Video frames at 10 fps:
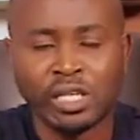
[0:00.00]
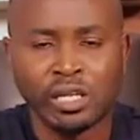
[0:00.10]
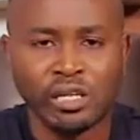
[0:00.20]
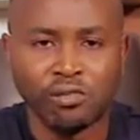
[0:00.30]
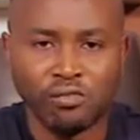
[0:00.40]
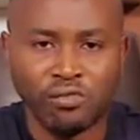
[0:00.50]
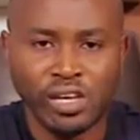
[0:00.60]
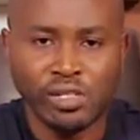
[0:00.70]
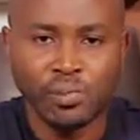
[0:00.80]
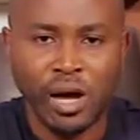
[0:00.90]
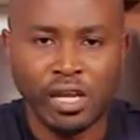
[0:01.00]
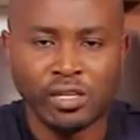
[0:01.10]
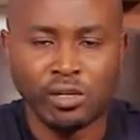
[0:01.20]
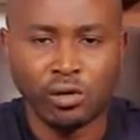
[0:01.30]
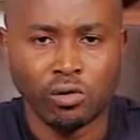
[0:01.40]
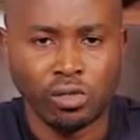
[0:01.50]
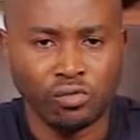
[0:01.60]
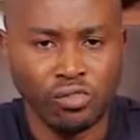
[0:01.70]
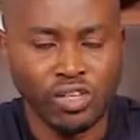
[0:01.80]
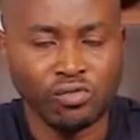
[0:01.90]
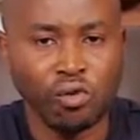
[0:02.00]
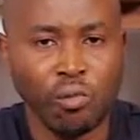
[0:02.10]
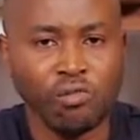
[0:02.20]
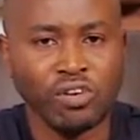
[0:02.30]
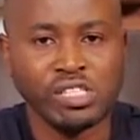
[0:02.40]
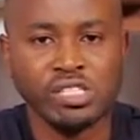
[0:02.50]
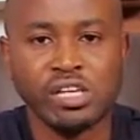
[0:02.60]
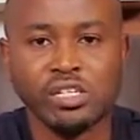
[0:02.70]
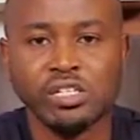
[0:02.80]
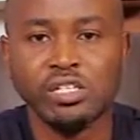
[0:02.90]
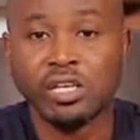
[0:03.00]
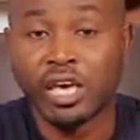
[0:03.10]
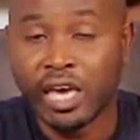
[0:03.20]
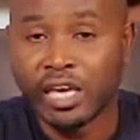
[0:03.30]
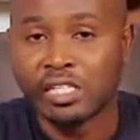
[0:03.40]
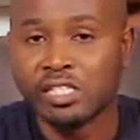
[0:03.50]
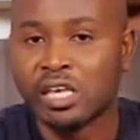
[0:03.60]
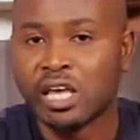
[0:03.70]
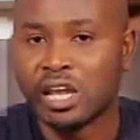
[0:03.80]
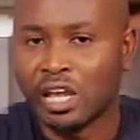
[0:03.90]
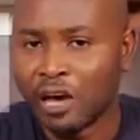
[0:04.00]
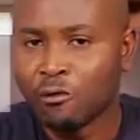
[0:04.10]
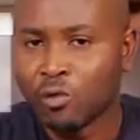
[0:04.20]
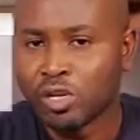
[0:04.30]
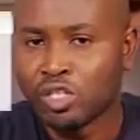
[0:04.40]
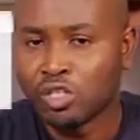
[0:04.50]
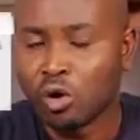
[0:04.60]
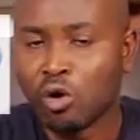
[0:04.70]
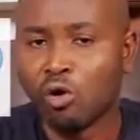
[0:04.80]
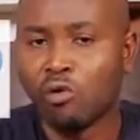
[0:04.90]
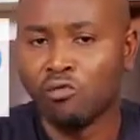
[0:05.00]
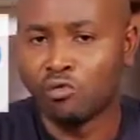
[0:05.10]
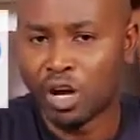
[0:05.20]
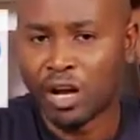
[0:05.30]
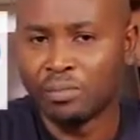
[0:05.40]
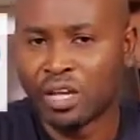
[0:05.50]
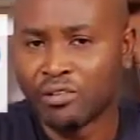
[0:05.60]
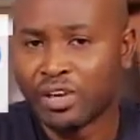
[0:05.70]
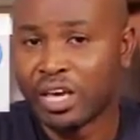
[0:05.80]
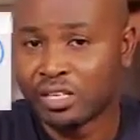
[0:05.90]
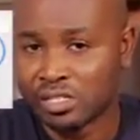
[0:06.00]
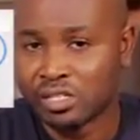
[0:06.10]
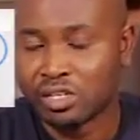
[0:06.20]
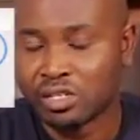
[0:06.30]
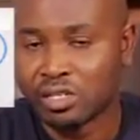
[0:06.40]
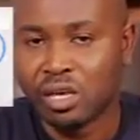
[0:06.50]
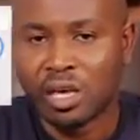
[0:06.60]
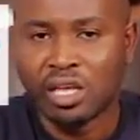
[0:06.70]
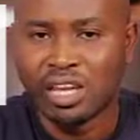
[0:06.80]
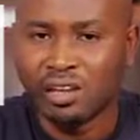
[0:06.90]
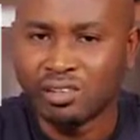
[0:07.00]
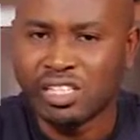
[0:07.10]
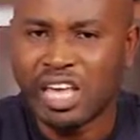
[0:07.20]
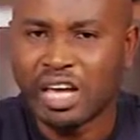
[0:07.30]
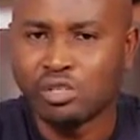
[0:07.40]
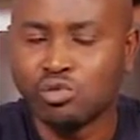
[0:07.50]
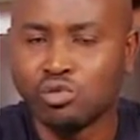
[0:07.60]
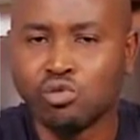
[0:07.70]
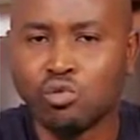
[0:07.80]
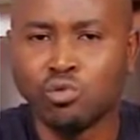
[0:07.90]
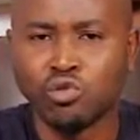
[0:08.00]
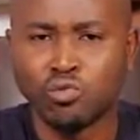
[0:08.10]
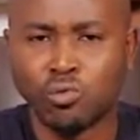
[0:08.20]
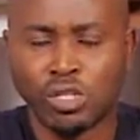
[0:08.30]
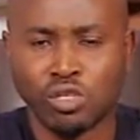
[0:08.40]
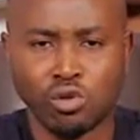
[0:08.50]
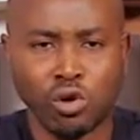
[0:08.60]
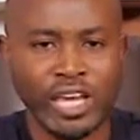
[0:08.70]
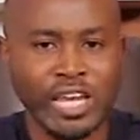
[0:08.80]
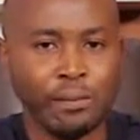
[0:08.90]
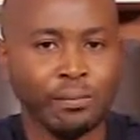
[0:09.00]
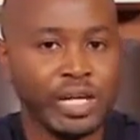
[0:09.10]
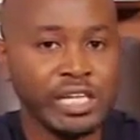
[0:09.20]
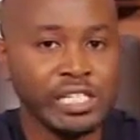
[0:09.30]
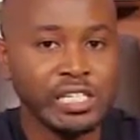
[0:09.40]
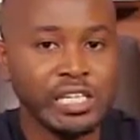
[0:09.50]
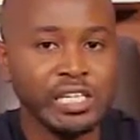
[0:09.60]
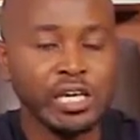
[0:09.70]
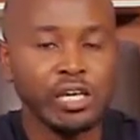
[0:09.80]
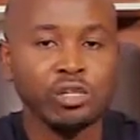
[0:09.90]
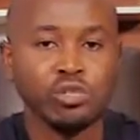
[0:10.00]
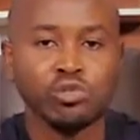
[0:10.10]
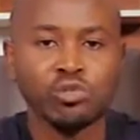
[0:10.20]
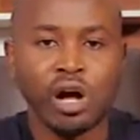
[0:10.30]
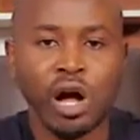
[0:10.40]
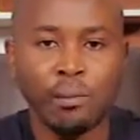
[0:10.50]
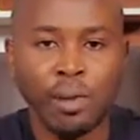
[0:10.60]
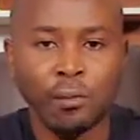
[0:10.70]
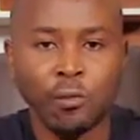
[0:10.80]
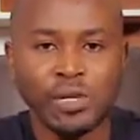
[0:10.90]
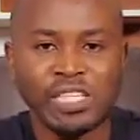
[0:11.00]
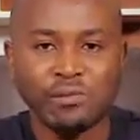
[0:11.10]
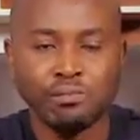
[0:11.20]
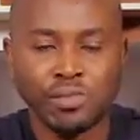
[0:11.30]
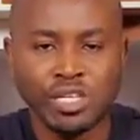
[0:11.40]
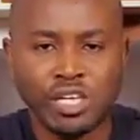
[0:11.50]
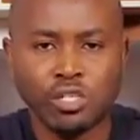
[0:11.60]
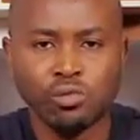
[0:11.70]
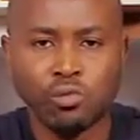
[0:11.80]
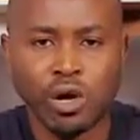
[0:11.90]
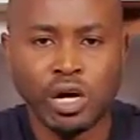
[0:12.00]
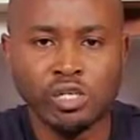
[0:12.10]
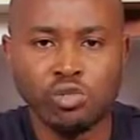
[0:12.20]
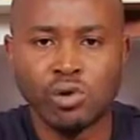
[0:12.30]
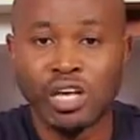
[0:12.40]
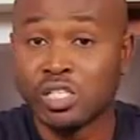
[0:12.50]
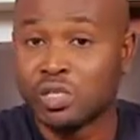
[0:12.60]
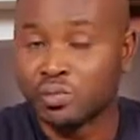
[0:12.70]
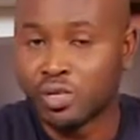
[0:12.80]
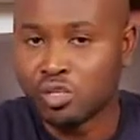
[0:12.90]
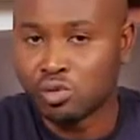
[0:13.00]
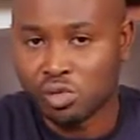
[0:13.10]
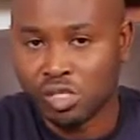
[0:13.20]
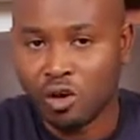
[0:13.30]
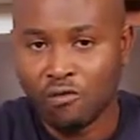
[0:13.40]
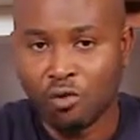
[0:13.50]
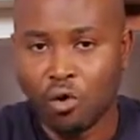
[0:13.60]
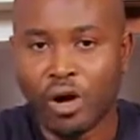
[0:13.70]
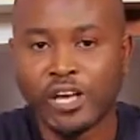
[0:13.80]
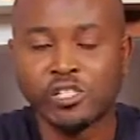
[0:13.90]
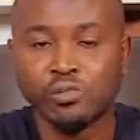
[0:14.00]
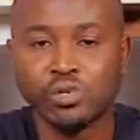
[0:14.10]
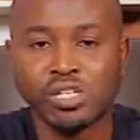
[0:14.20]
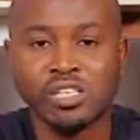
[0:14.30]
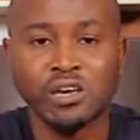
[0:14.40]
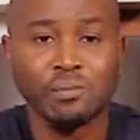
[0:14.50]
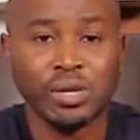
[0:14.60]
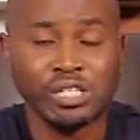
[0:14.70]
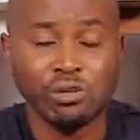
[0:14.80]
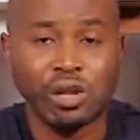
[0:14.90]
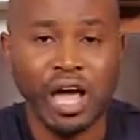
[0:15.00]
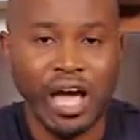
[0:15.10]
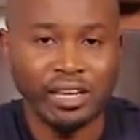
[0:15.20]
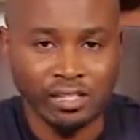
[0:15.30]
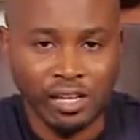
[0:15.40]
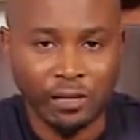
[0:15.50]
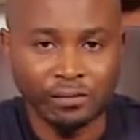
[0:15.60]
The first part or the first form of hesitation is language or vocabulary hesitation. Now this has to do with your inability to come up with immediate words to express yourself or express a particular idea.